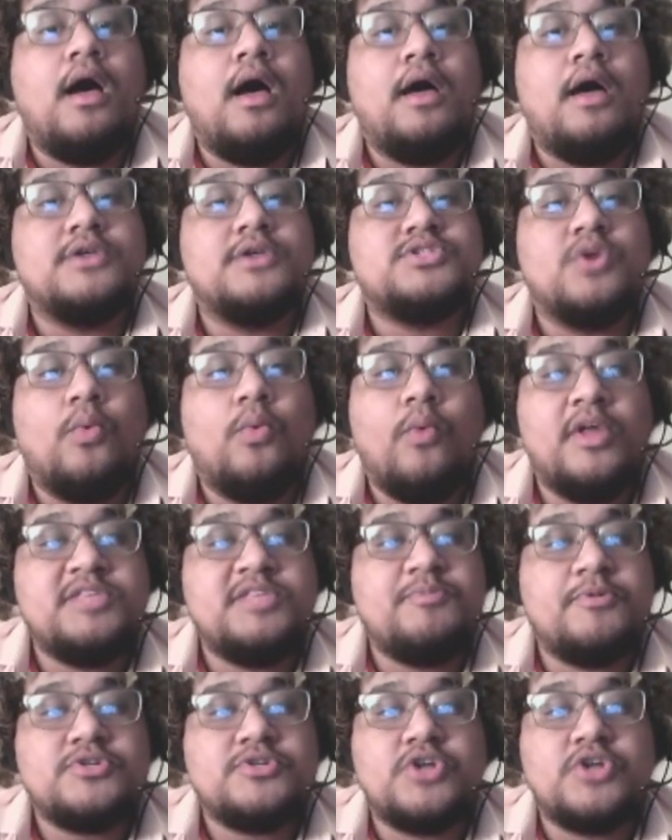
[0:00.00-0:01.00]
So once
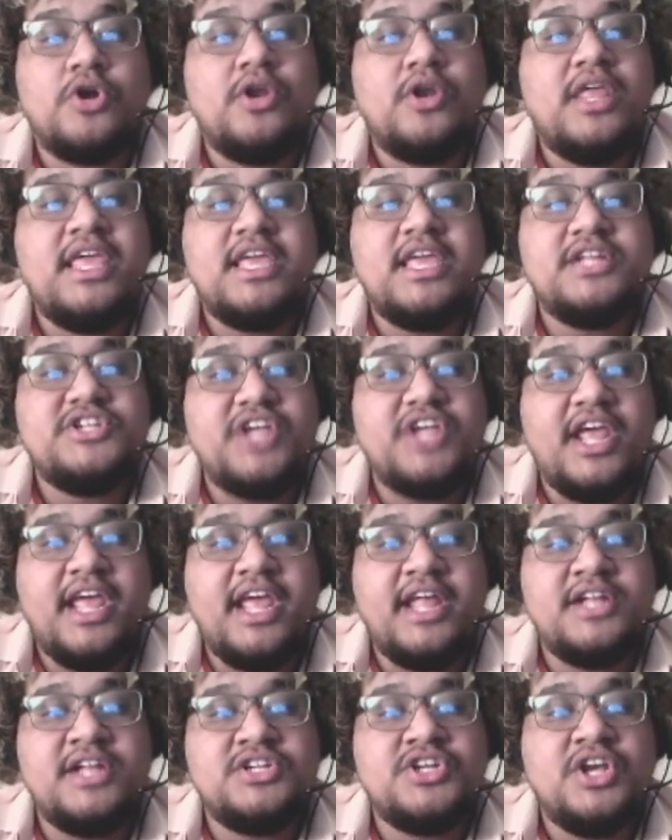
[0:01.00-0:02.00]
per turn, he can
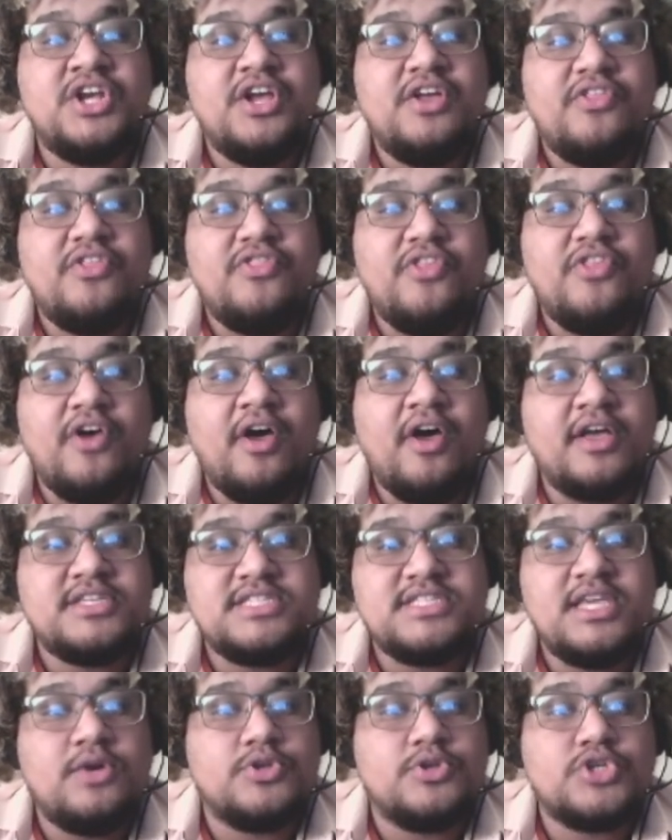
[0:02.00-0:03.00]
change the
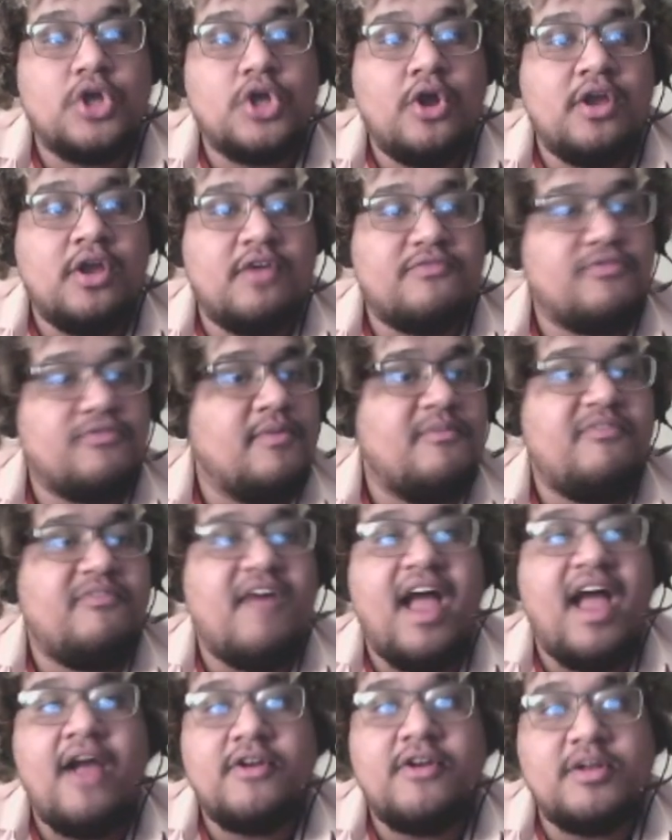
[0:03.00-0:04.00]
single target from
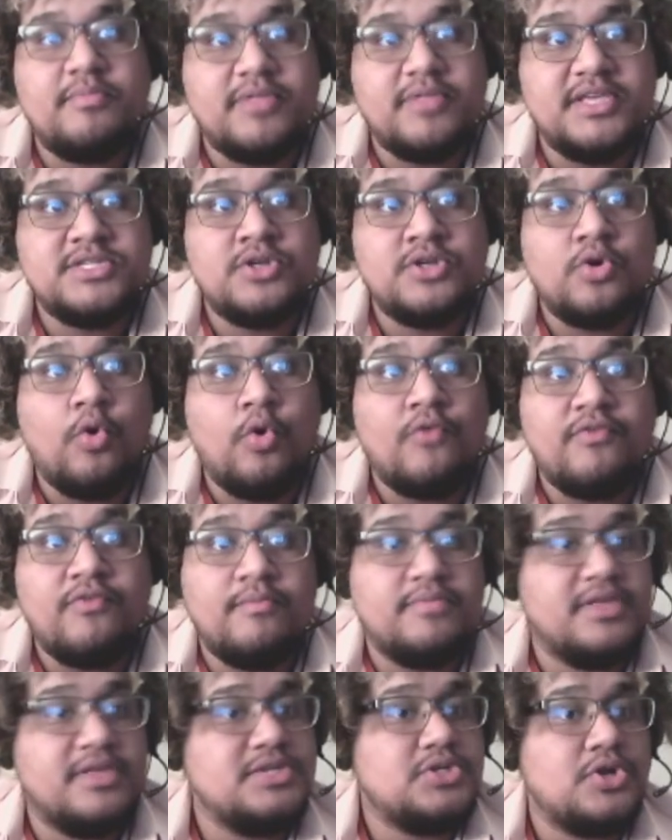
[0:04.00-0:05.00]
fire to blizzard, or from
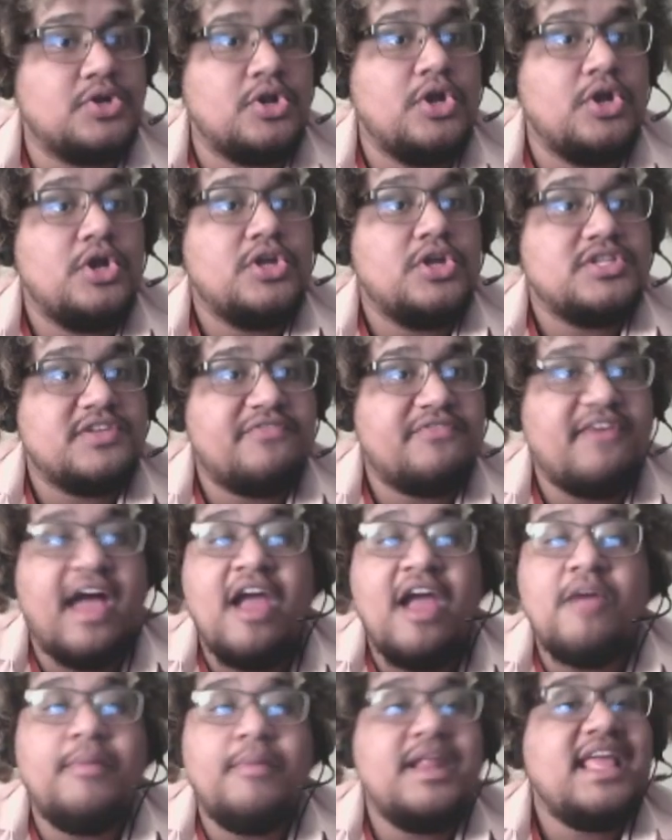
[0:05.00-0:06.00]
blizzard to
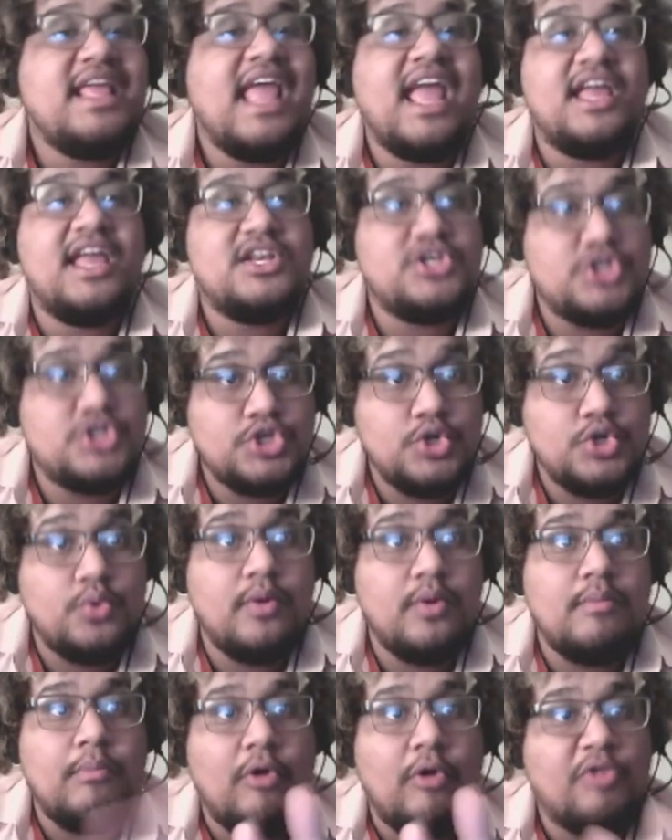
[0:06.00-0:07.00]
fire, but he can't do
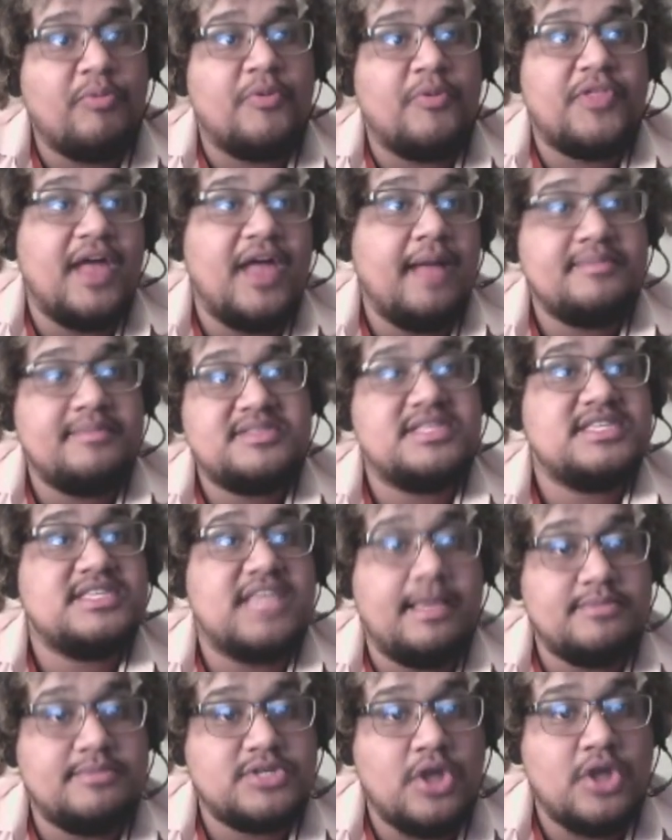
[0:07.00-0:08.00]
it multiple times in the
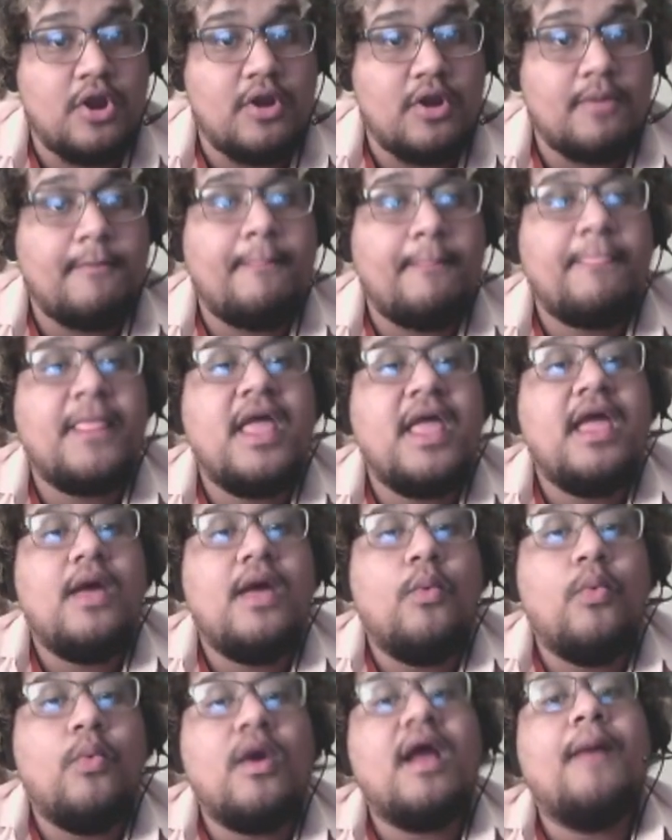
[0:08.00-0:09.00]
same turn.
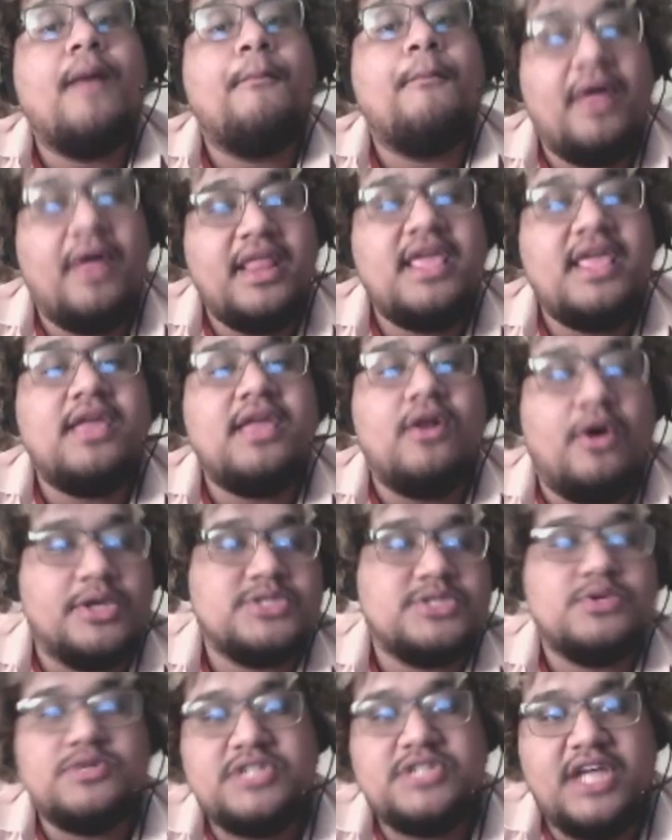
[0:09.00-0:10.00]
But he can
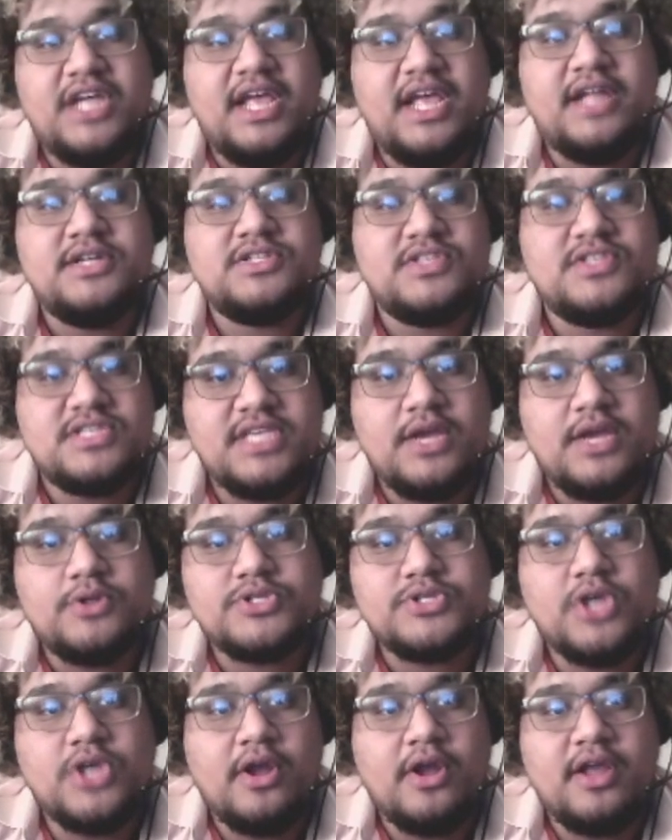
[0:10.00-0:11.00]
also change the single
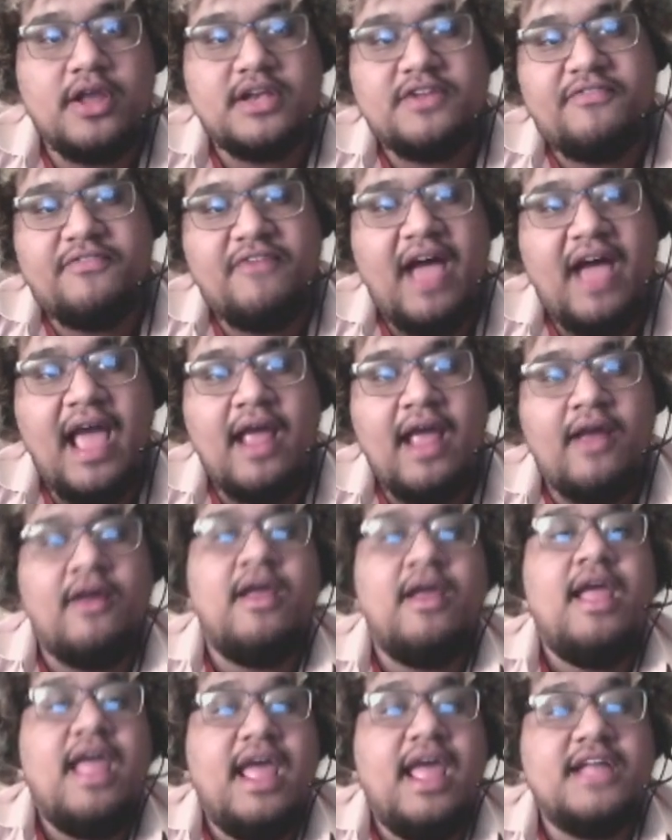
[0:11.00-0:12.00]
target to fire
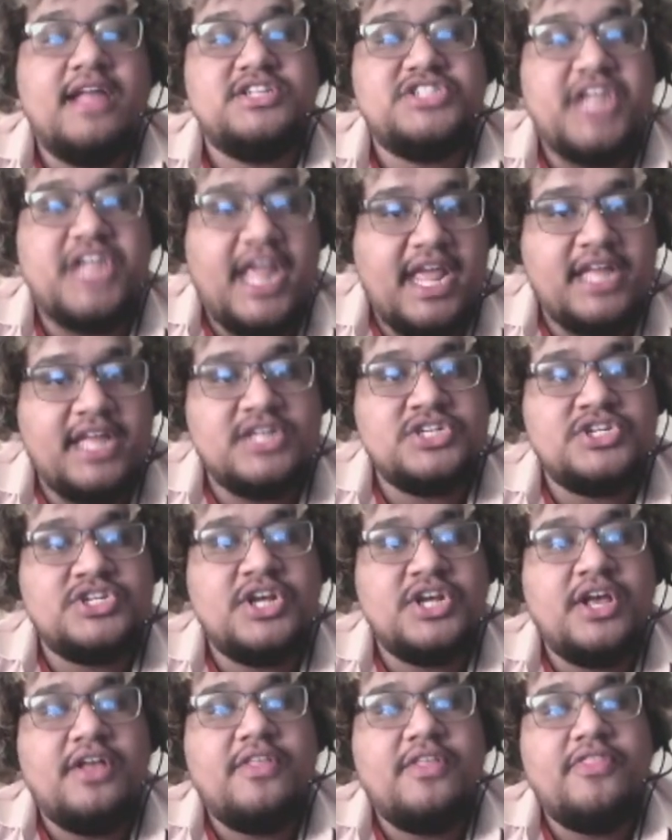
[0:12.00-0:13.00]
and change
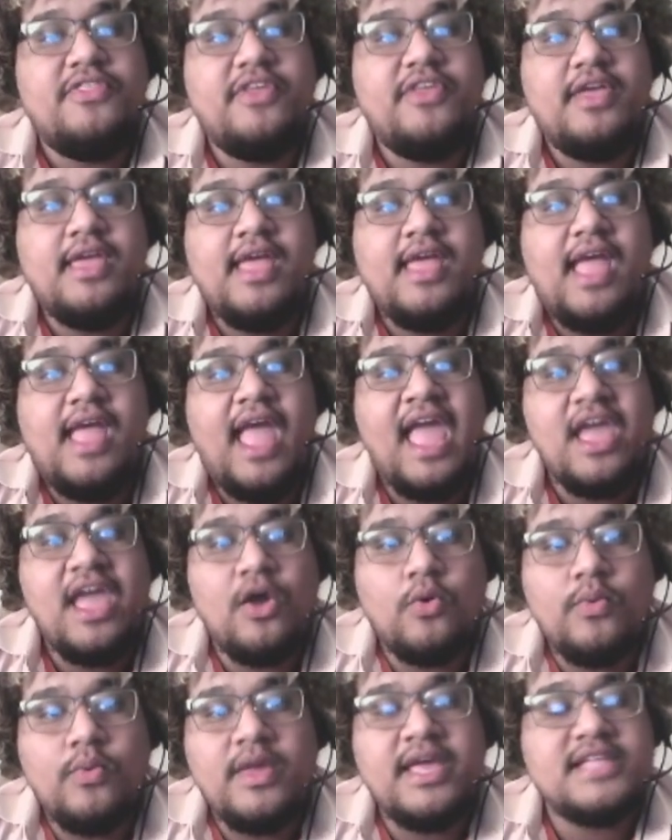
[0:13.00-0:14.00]
the
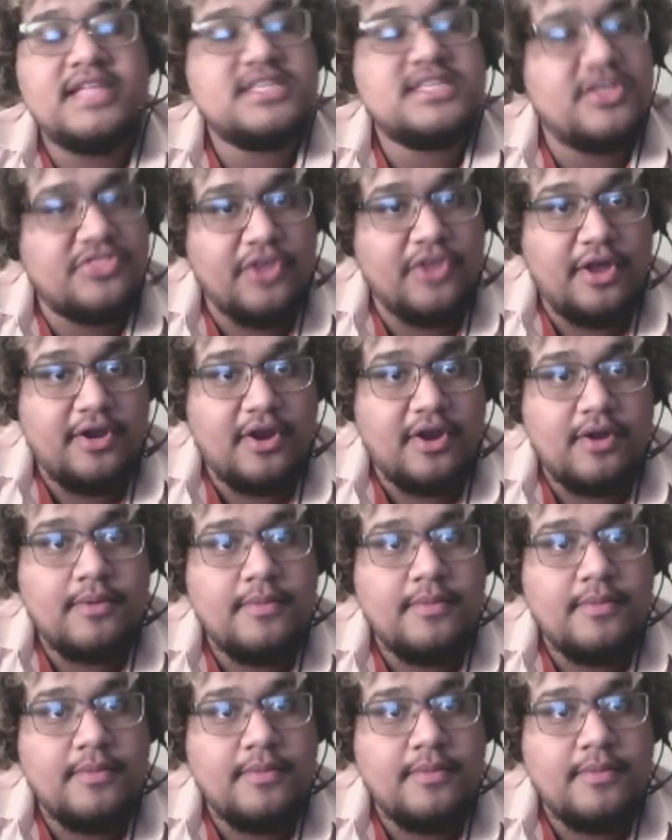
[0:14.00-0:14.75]
AoE to thunder.